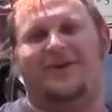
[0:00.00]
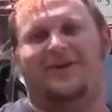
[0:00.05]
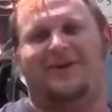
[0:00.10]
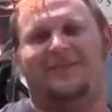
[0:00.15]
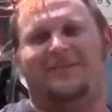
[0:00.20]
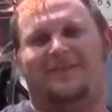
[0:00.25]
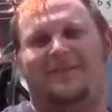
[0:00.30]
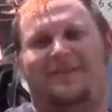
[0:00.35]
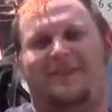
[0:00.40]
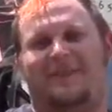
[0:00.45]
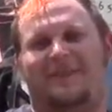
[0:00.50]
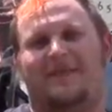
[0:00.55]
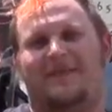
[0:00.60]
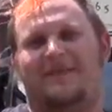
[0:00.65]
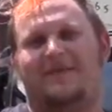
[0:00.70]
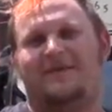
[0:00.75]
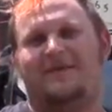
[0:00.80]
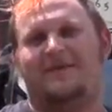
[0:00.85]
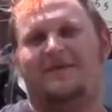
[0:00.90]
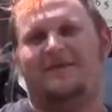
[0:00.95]
Yeah, I don't know
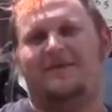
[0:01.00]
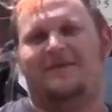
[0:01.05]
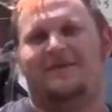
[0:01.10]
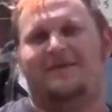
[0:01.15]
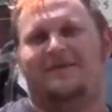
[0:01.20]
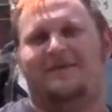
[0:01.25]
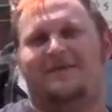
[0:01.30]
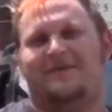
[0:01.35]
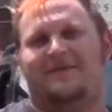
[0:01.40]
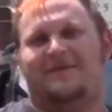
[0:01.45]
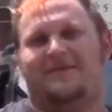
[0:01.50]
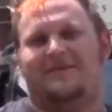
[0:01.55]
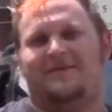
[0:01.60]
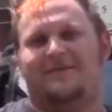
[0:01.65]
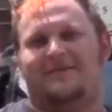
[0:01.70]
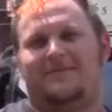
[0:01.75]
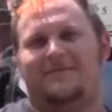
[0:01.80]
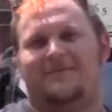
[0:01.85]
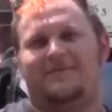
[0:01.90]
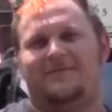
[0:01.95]
how you did that. We had the
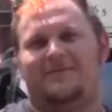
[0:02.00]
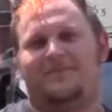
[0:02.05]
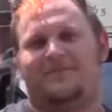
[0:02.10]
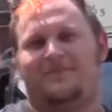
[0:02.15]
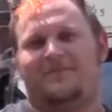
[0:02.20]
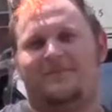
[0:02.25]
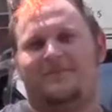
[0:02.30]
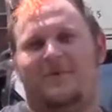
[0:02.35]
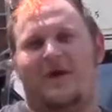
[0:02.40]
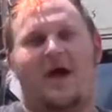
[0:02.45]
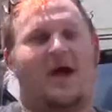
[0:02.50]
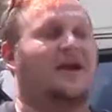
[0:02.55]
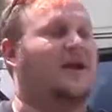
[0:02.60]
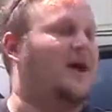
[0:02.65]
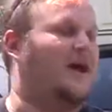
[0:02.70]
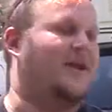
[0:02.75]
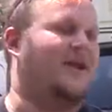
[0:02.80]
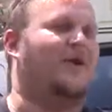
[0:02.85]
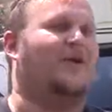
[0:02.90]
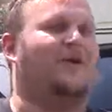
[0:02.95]
mirrors, but still, I, I
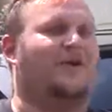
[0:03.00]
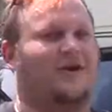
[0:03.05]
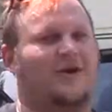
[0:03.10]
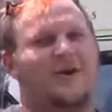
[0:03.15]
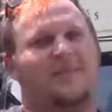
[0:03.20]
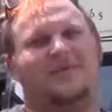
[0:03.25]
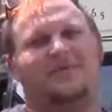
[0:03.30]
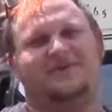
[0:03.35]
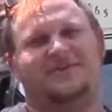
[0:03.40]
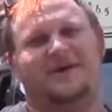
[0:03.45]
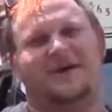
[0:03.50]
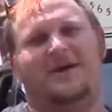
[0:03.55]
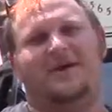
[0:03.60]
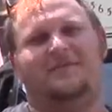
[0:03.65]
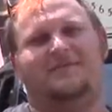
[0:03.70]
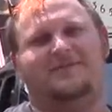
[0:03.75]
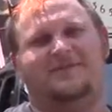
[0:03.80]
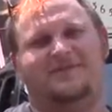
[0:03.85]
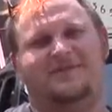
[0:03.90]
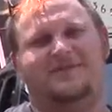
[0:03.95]
still don't know. I still
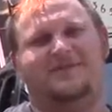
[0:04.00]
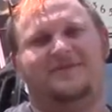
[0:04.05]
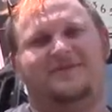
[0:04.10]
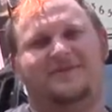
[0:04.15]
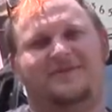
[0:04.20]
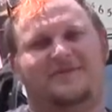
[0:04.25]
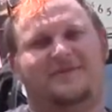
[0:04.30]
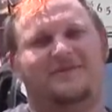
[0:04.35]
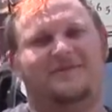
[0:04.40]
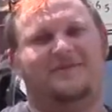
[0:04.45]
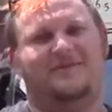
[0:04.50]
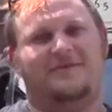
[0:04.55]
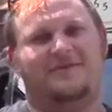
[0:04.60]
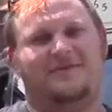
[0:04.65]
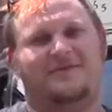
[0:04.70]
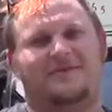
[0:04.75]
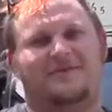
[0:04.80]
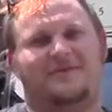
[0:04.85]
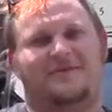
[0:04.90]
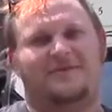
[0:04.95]
don't know how you did
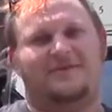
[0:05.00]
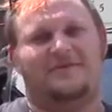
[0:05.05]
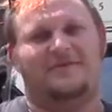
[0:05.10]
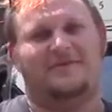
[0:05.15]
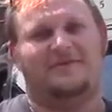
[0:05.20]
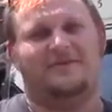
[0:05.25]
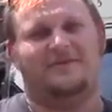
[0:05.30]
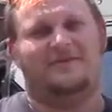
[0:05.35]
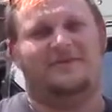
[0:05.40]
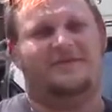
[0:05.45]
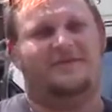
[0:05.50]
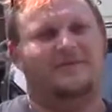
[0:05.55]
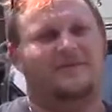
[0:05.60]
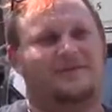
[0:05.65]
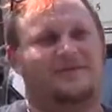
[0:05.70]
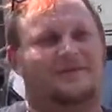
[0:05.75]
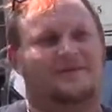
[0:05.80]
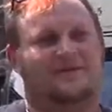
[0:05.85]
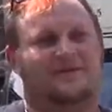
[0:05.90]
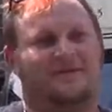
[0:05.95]
it. Were you
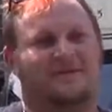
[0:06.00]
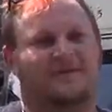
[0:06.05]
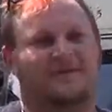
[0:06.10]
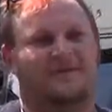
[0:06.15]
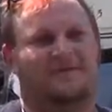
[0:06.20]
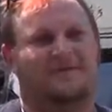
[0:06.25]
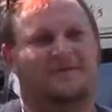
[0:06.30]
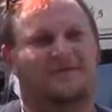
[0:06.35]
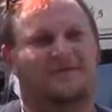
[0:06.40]
drunk? Too, but hey, or?